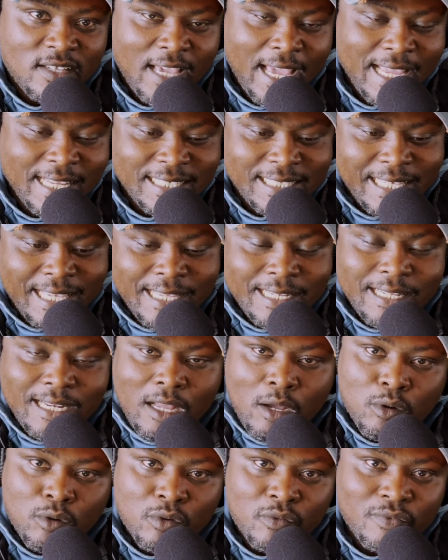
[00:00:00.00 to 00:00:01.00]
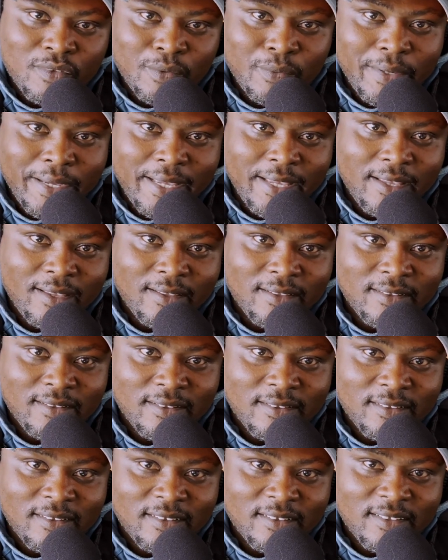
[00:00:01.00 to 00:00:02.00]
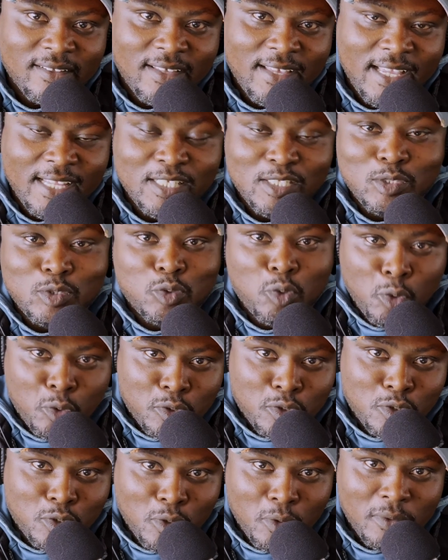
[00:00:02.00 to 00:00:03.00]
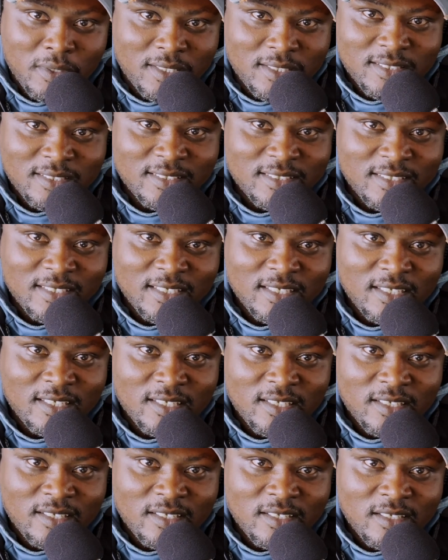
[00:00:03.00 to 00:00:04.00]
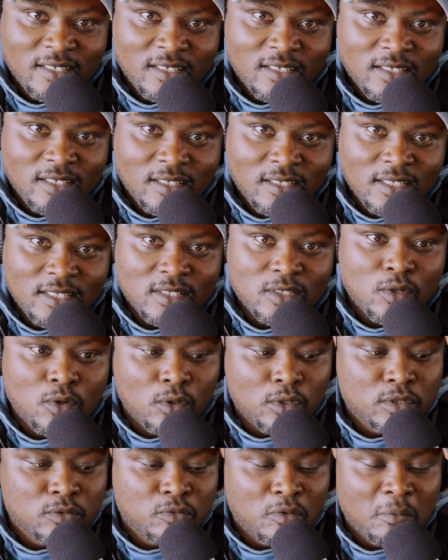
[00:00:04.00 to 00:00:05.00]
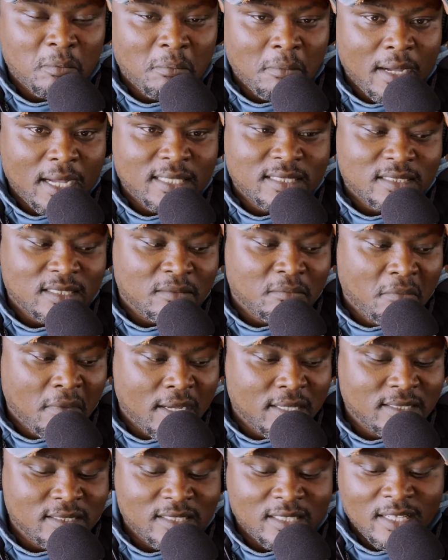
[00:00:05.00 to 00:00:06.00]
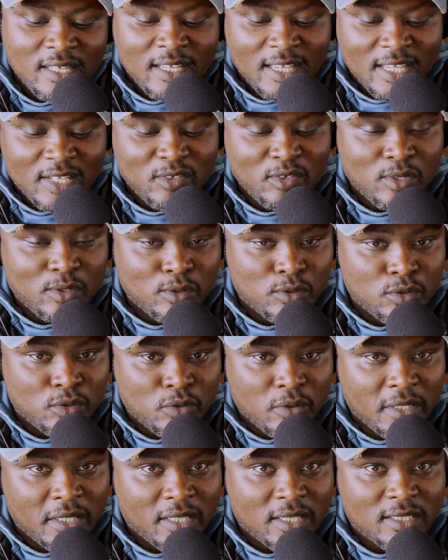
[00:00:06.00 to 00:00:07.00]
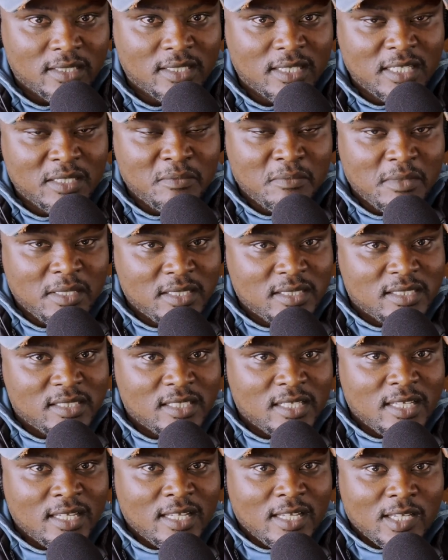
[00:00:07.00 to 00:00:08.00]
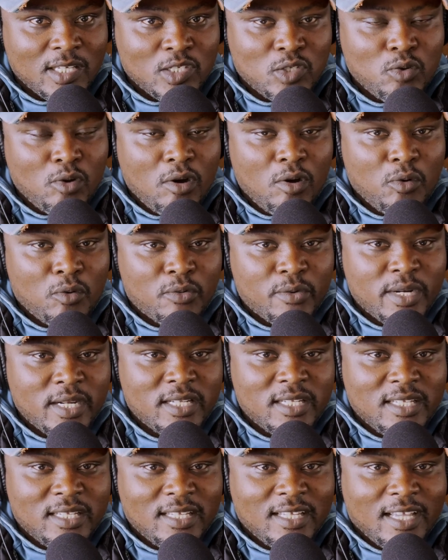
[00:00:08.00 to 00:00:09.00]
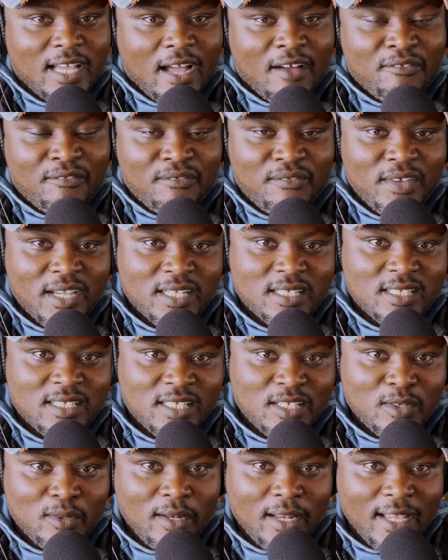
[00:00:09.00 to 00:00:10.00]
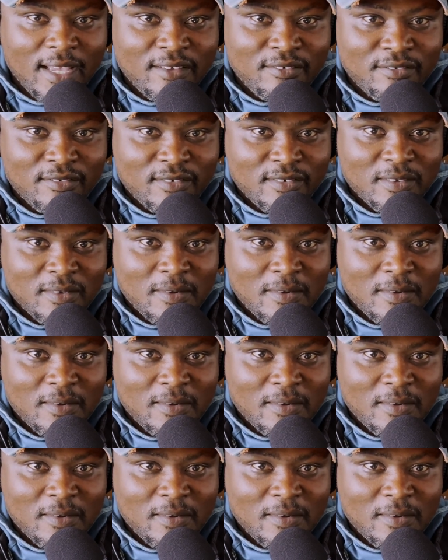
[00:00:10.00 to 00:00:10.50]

and get it out of the way. And you don't do it. It goes for months and months and you're not doing it. It means you are already affecting your life.